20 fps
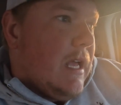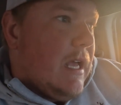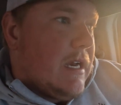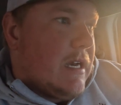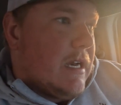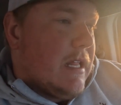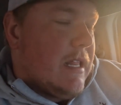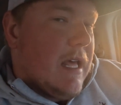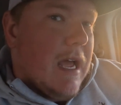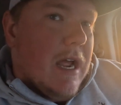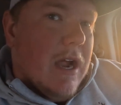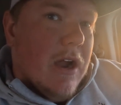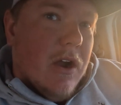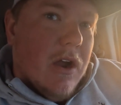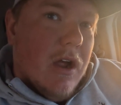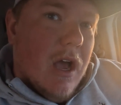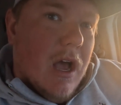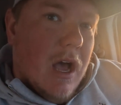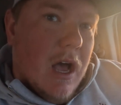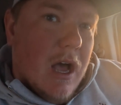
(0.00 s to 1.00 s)
Into
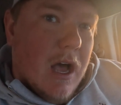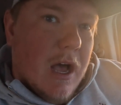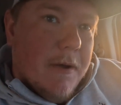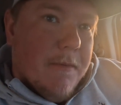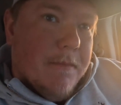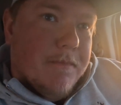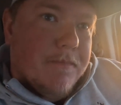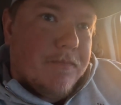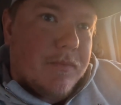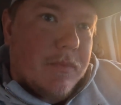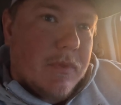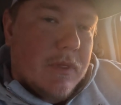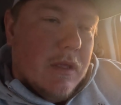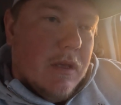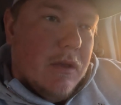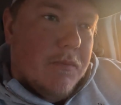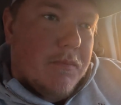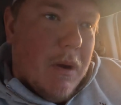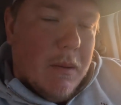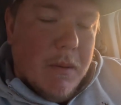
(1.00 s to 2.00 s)
there, um,
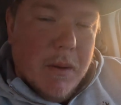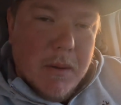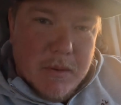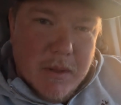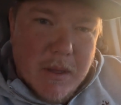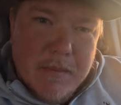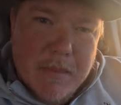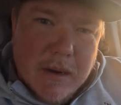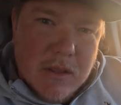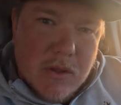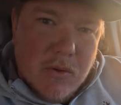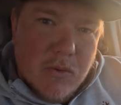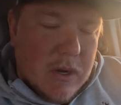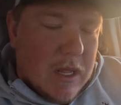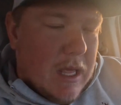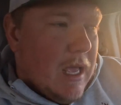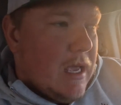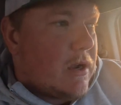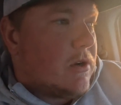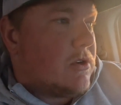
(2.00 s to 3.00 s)
probably about a
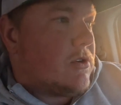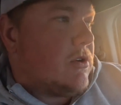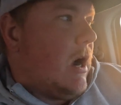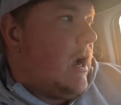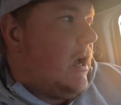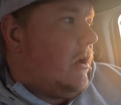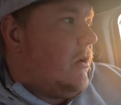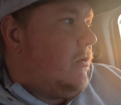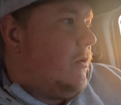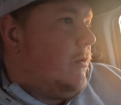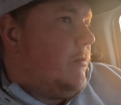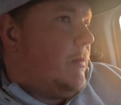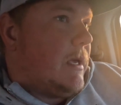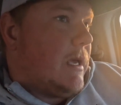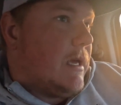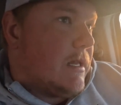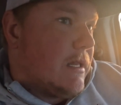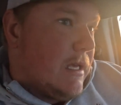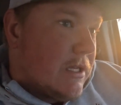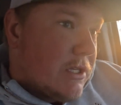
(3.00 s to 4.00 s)
20 acre trial. We'll be
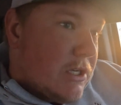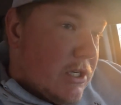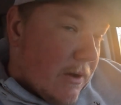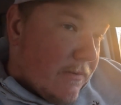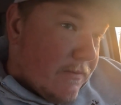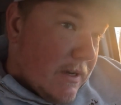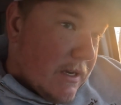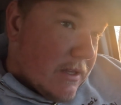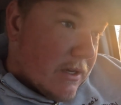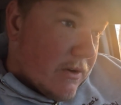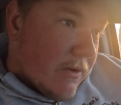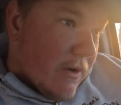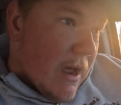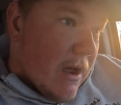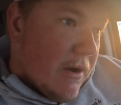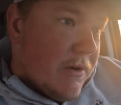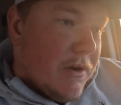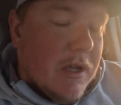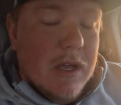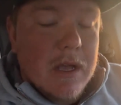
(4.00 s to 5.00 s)
getting it shoved in the
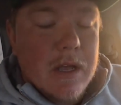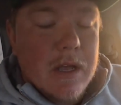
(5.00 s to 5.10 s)
ground,